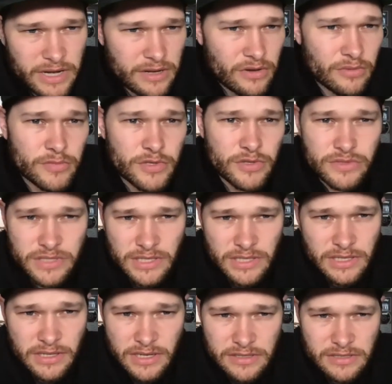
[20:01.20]
or music
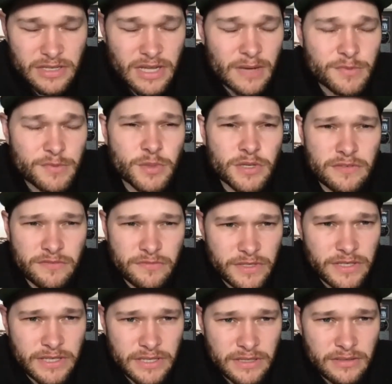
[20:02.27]
and it stops being
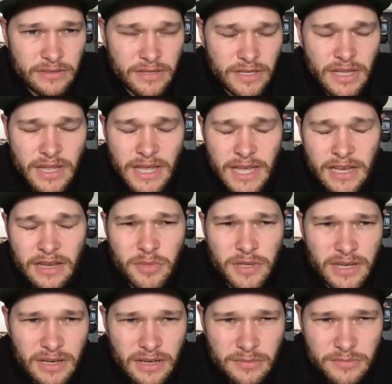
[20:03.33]
fun and it
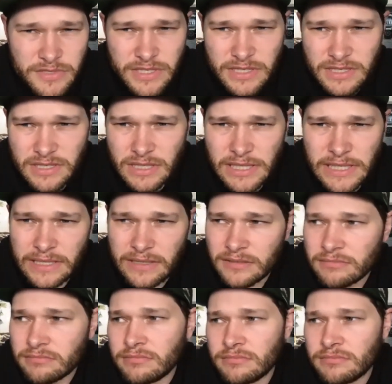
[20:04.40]
becomes this like